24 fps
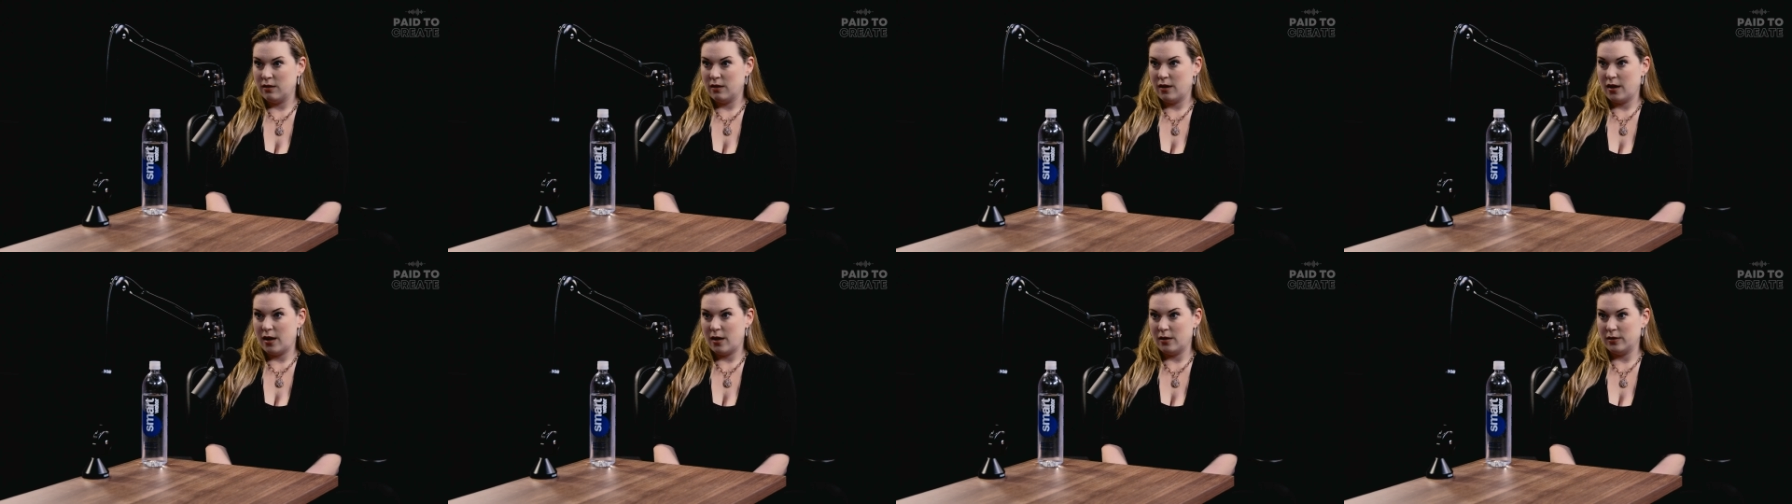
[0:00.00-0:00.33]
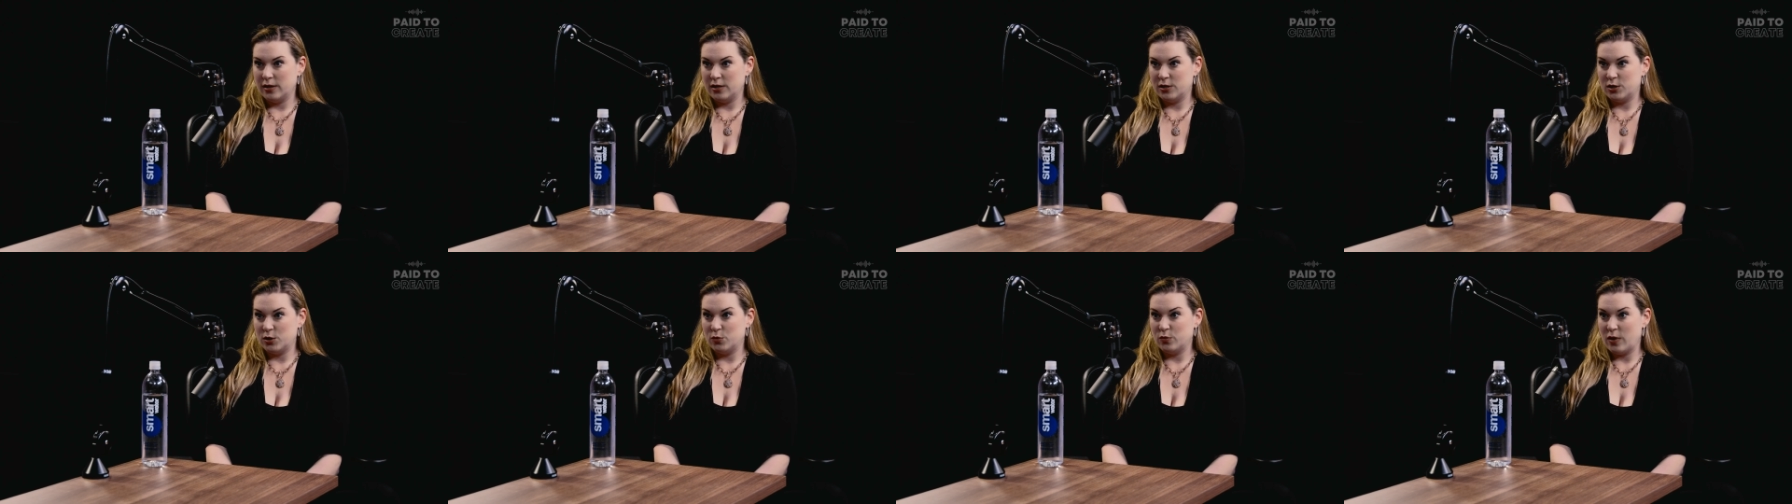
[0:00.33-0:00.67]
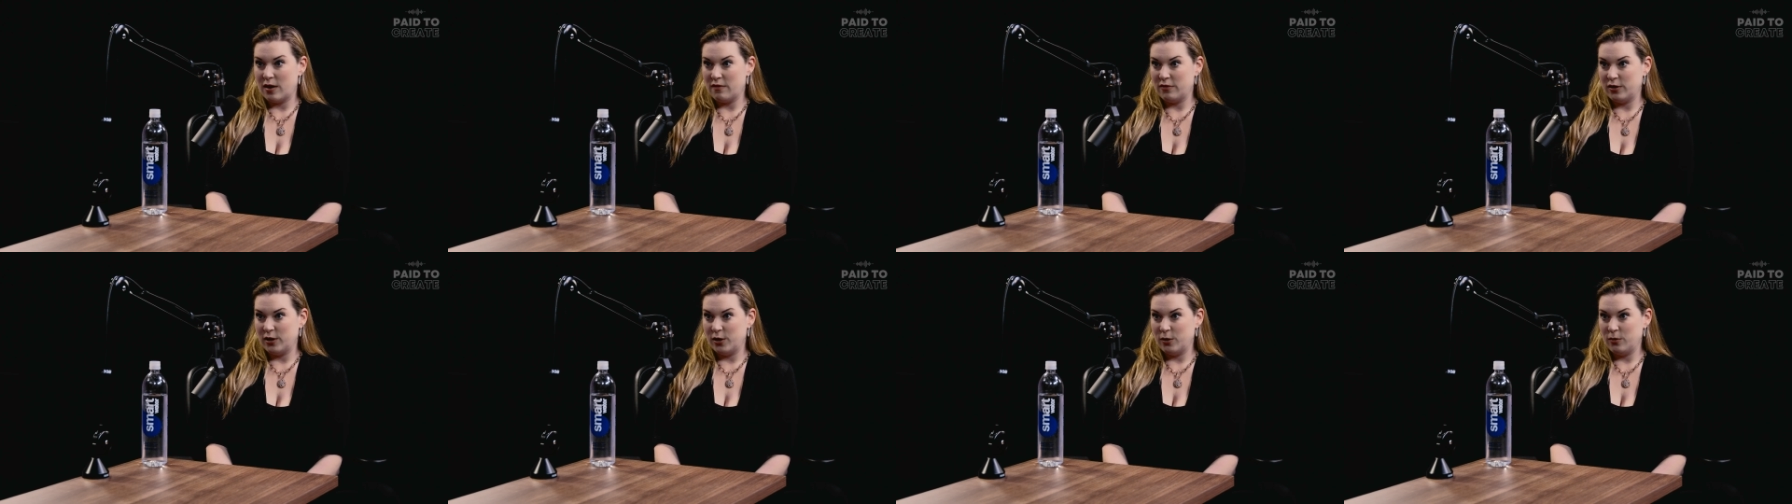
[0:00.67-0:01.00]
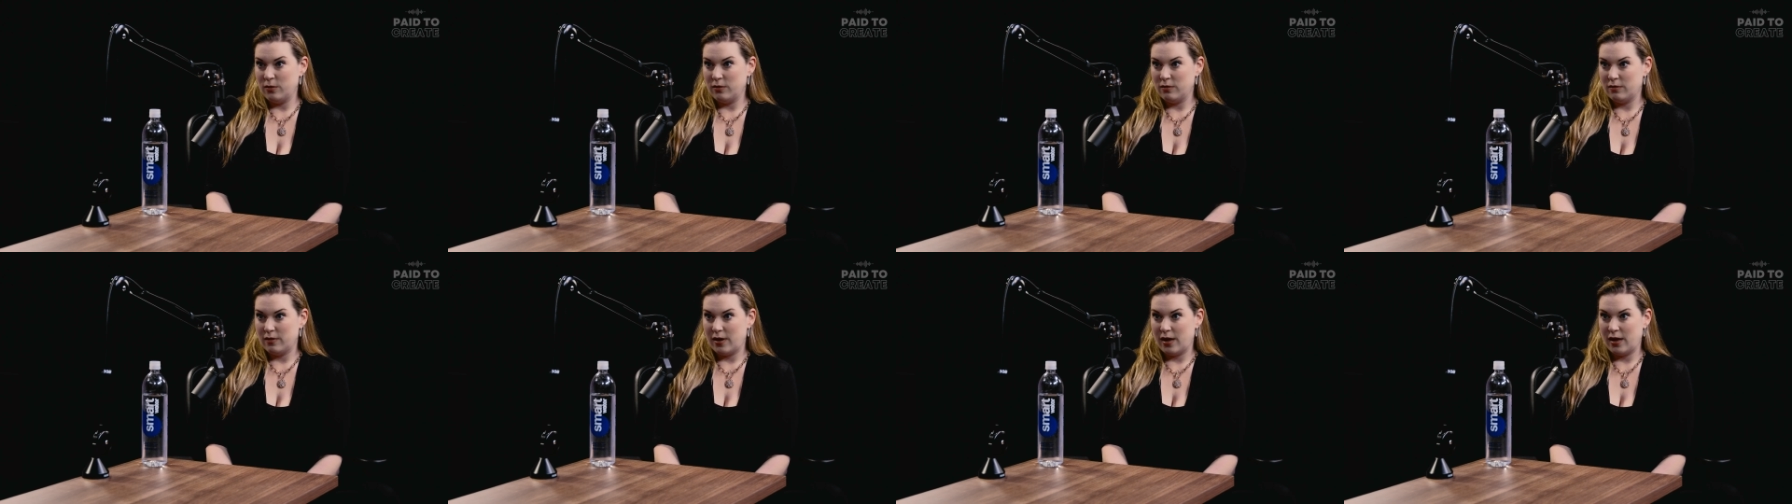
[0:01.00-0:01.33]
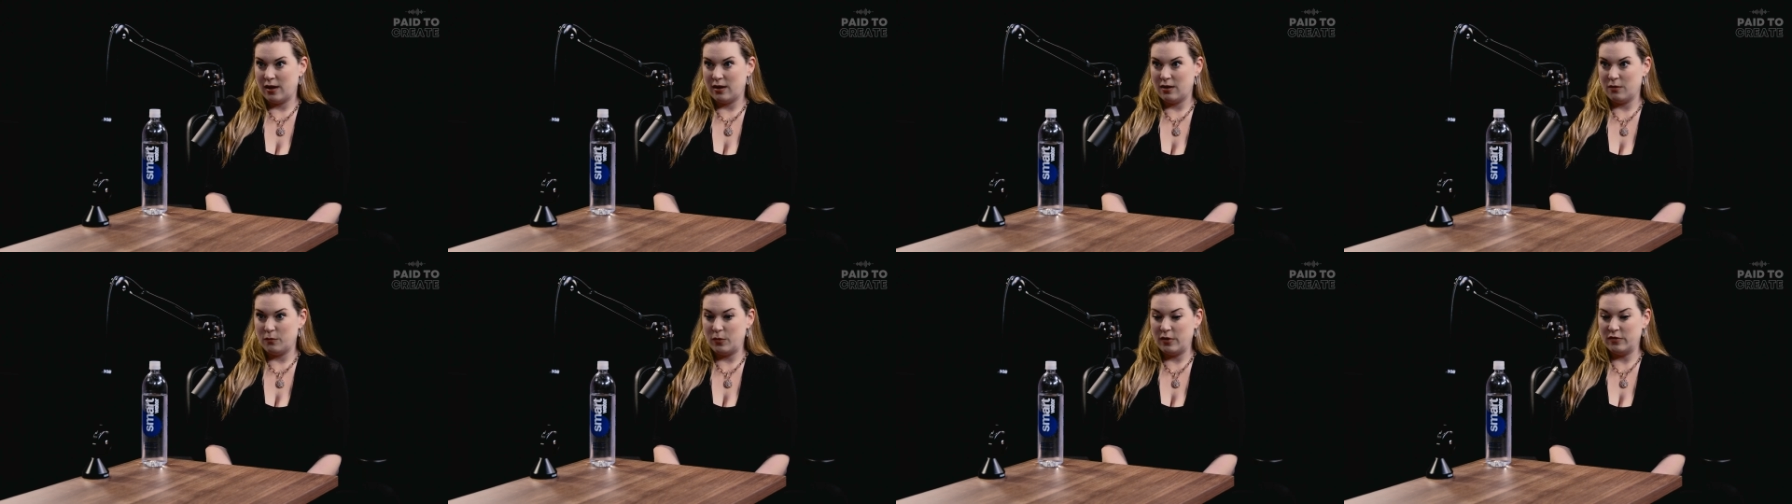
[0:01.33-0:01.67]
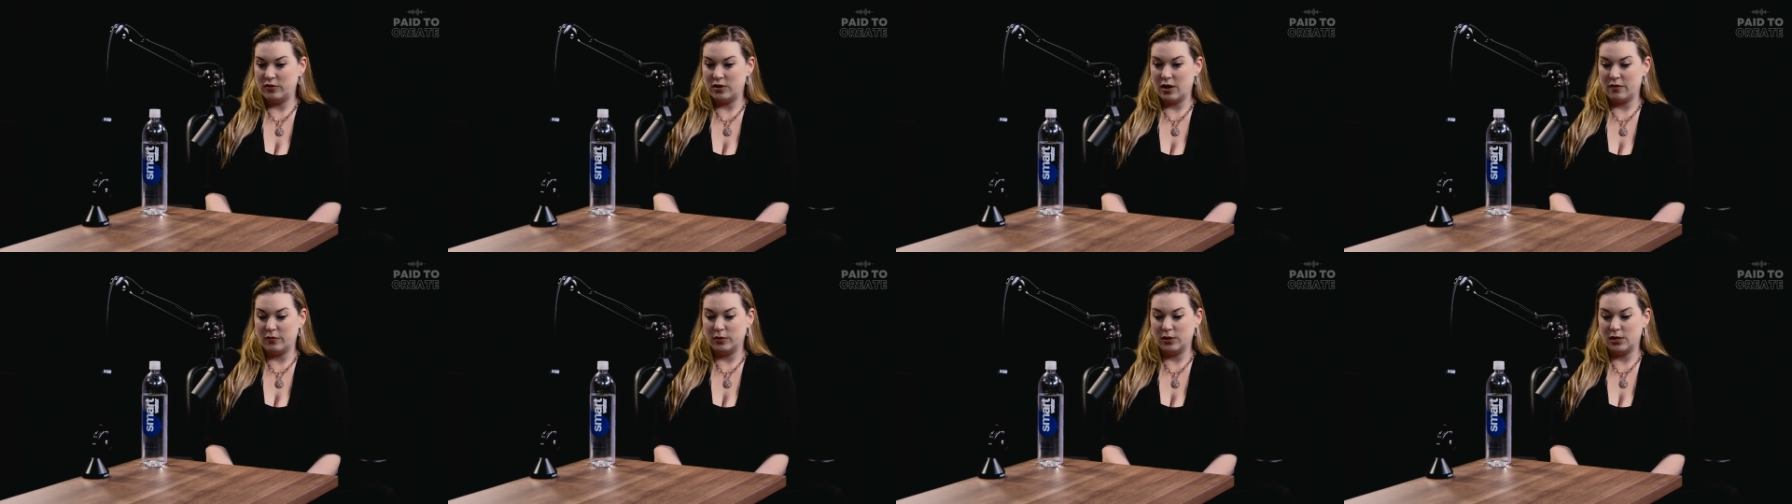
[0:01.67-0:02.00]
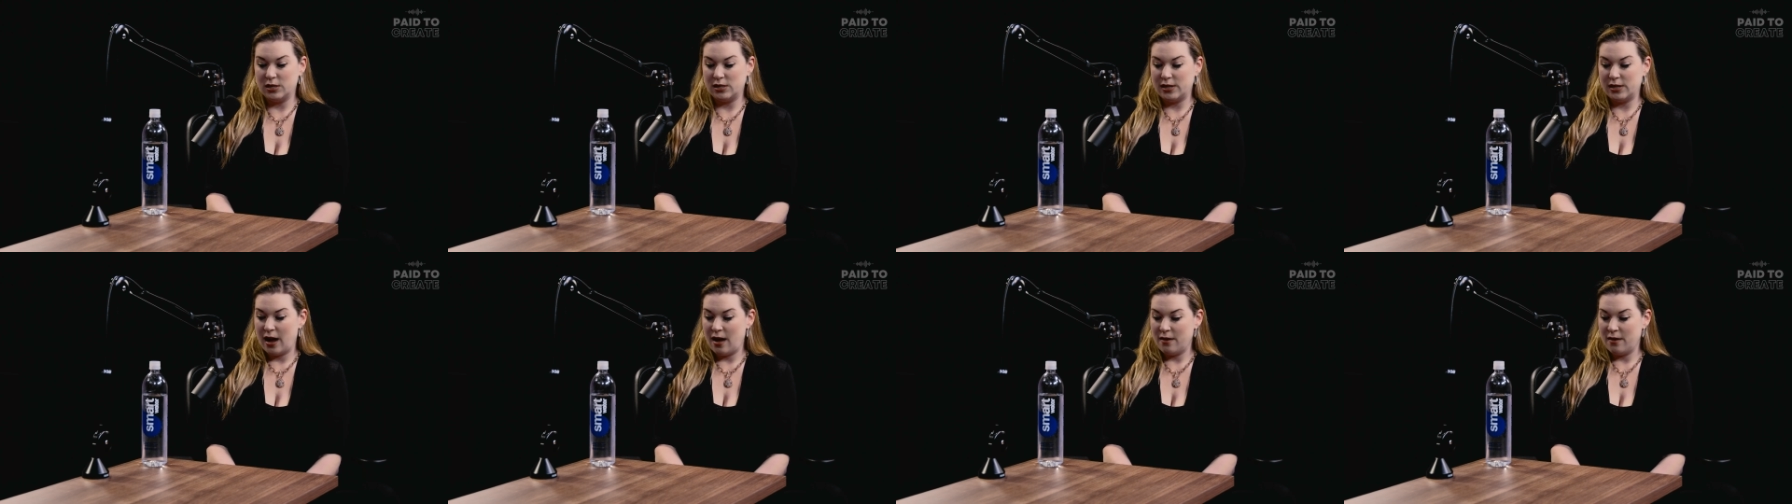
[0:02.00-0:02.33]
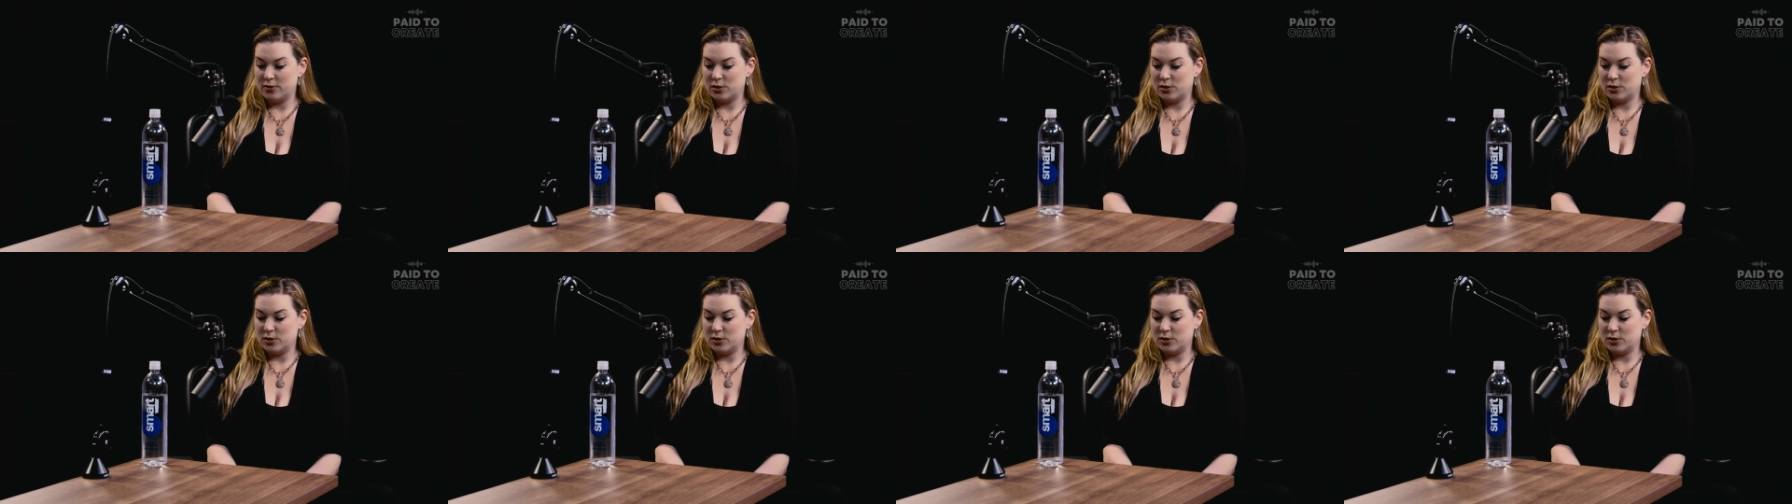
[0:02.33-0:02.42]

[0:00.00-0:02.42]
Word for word: at least in revenue, and that we've doubled the staff.